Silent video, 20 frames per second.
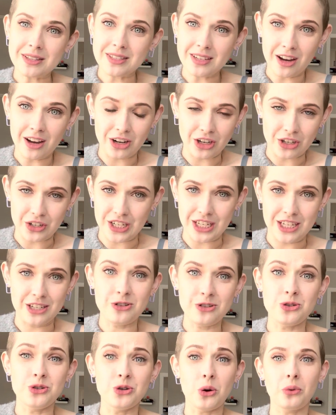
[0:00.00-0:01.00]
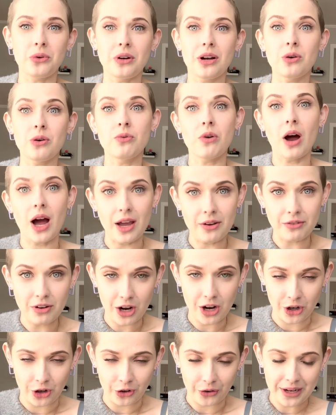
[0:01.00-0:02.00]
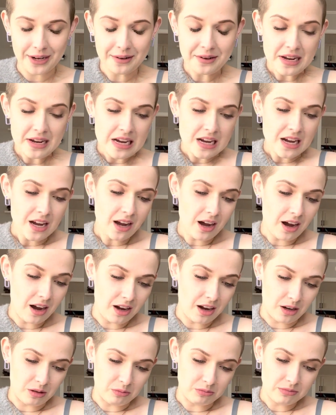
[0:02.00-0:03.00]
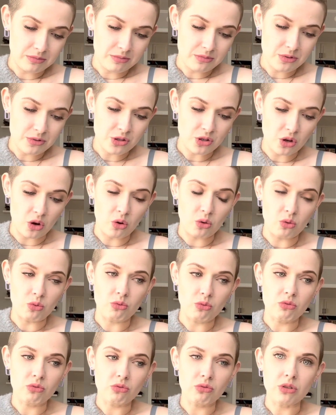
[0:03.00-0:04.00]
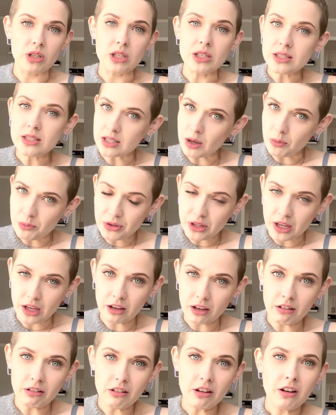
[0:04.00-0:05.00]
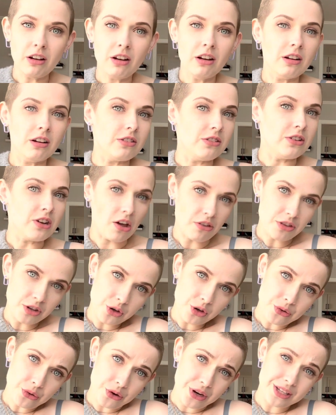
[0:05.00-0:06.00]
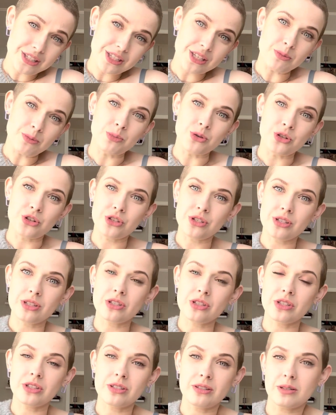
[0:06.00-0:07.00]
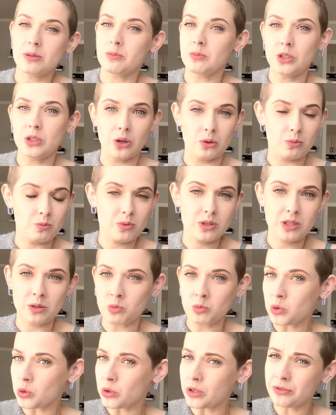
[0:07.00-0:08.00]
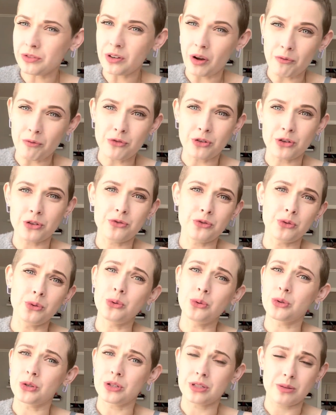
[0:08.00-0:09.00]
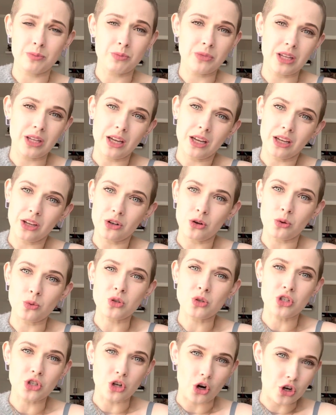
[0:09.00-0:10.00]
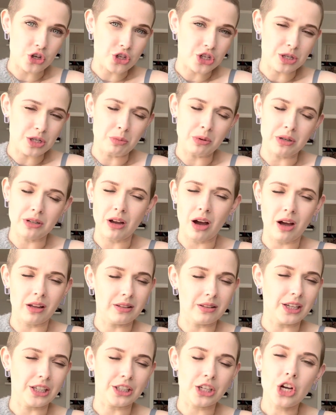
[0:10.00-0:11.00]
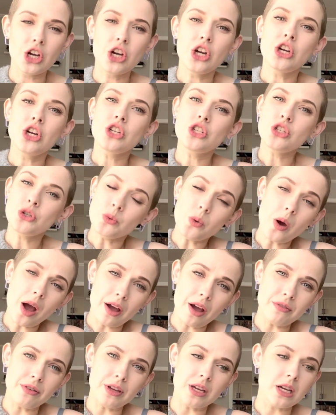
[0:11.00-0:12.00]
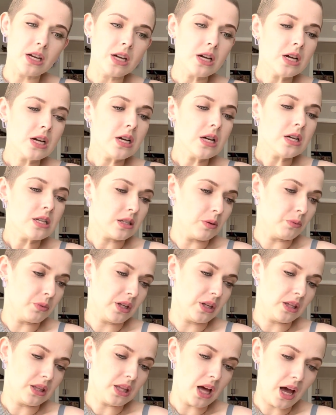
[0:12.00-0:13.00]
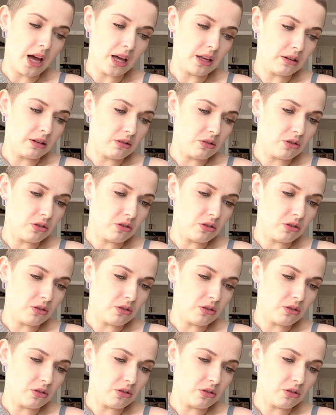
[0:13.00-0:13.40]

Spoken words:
hungry. You don't arrive hungry. So eat something, nothing crazy, but just, some sort of comfort food or something, starchy, but not like too heavy, something that,